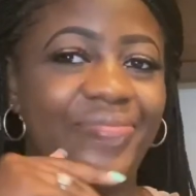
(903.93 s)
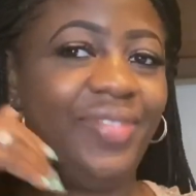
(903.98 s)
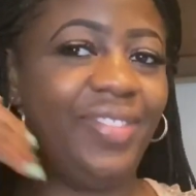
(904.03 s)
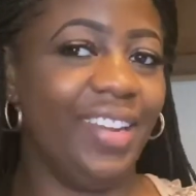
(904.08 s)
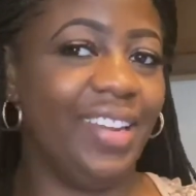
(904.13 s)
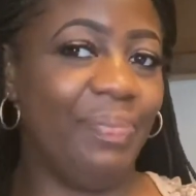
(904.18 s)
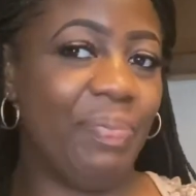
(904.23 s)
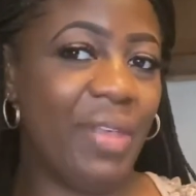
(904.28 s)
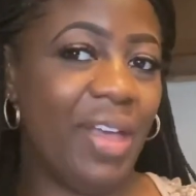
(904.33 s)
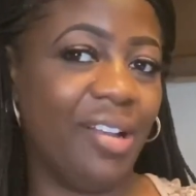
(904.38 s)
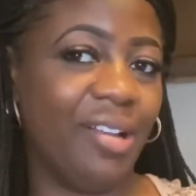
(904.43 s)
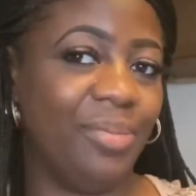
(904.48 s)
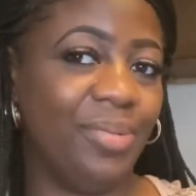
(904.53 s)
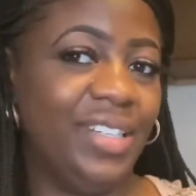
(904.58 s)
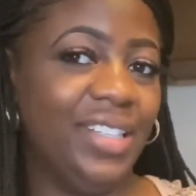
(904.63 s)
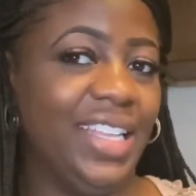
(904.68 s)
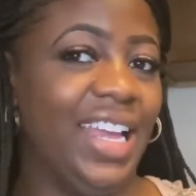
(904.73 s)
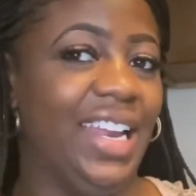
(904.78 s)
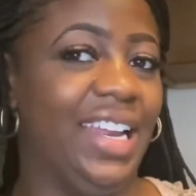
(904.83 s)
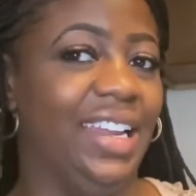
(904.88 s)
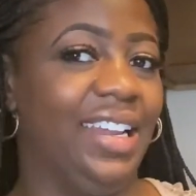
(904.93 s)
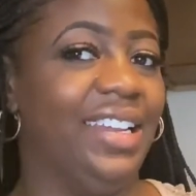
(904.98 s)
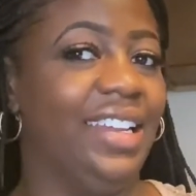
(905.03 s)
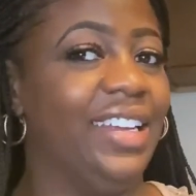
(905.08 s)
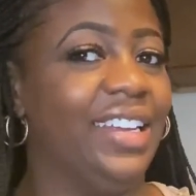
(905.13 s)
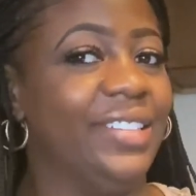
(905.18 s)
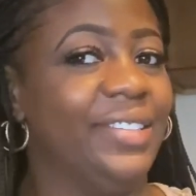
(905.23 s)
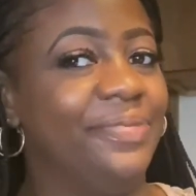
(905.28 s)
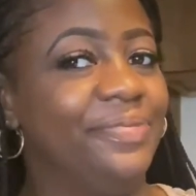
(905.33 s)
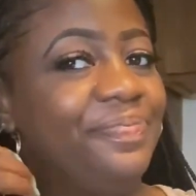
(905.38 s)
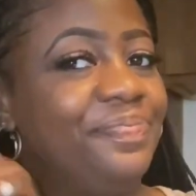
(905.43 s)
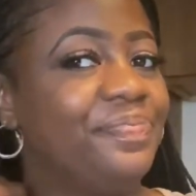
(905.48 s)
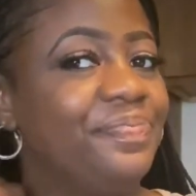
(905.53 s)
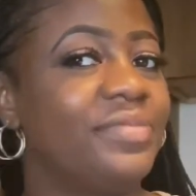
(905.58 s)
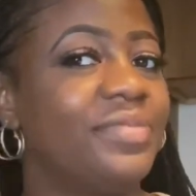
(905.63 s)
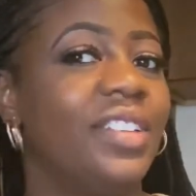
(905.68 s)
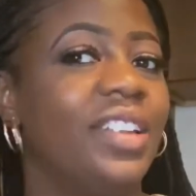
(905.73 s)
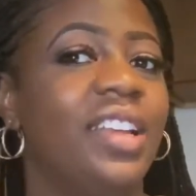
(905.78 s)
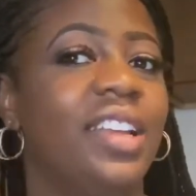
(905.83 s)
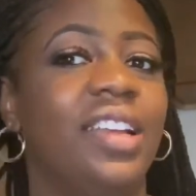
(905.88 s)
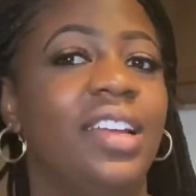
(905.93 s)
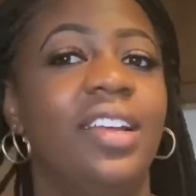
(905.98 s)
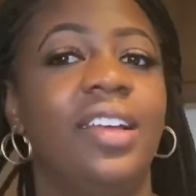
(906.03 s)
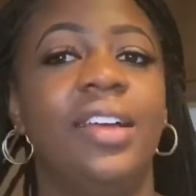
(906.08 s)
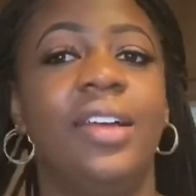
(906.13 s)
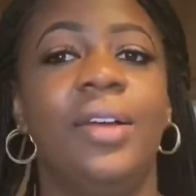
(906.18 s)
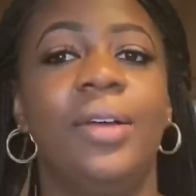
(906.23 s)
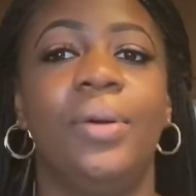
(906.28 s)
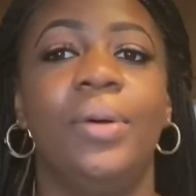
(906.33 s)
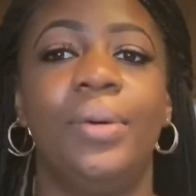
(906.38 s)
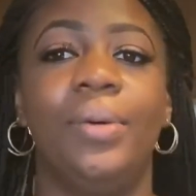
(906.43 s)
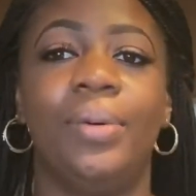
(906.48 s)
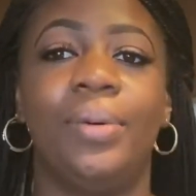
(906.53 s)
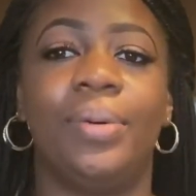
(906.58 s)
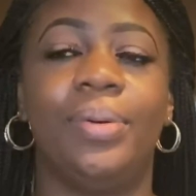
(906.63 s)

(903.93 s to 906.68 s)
I'm not gonna put that in there. Whew.